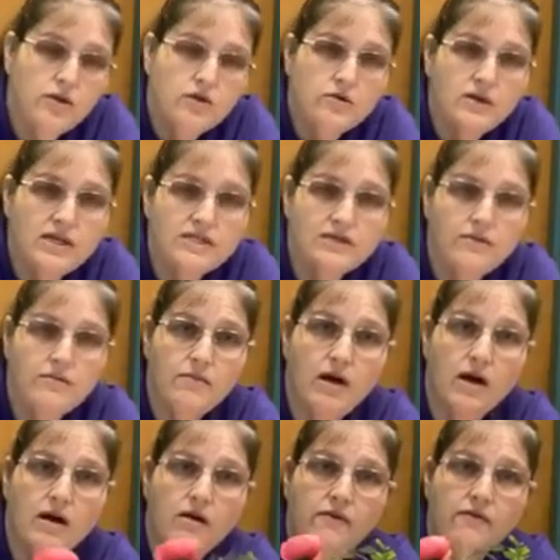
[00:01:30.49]
You'll need some
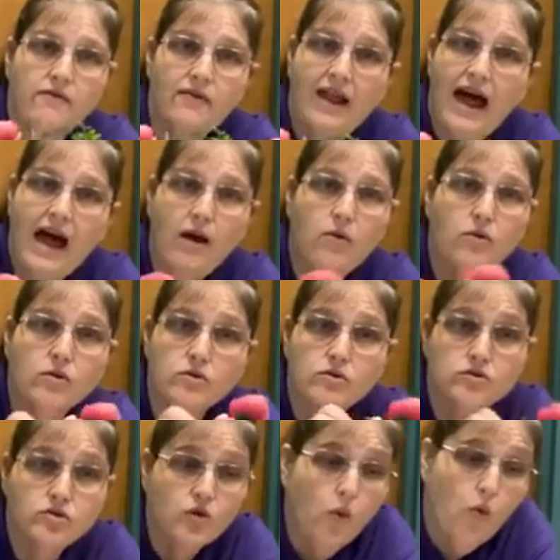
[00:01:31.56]

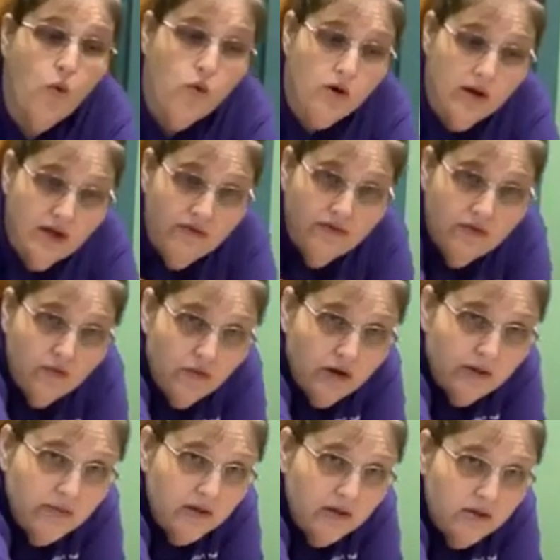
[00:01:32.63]
flowers or even
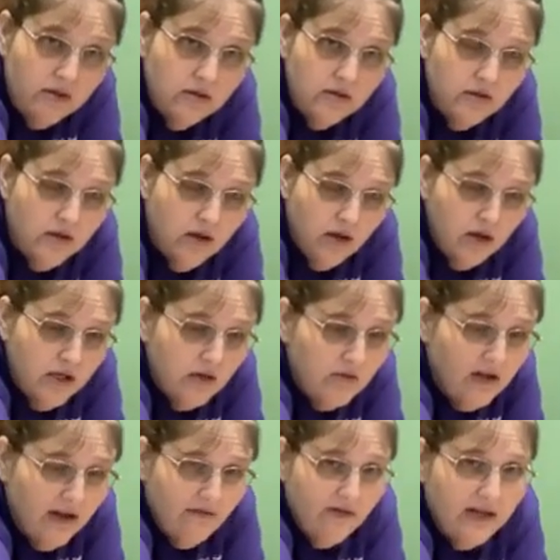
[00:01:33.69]
ribbon.
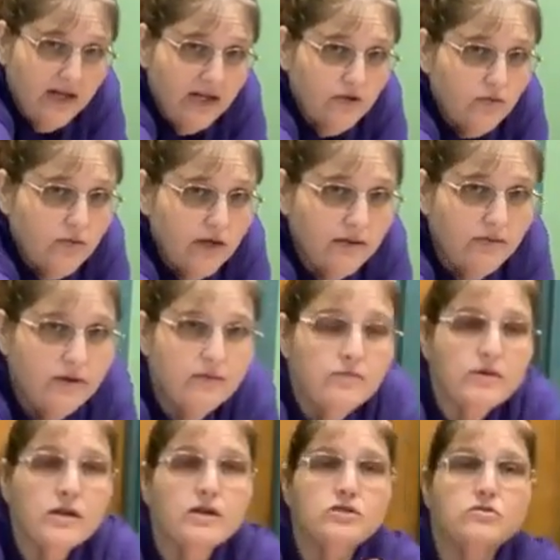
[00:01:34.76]
You definitely need a
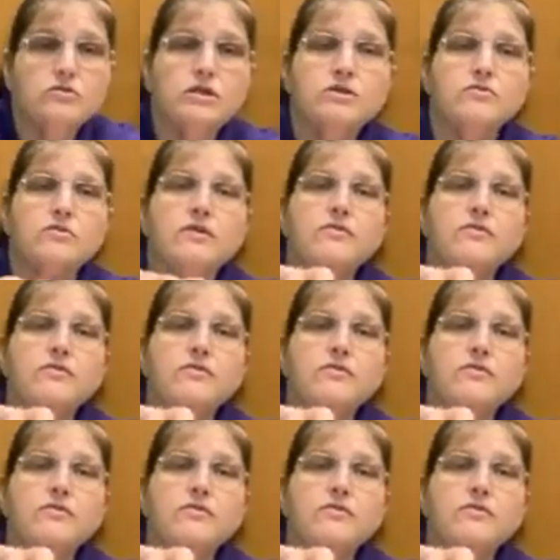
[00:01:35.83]
ribbon because you'll need a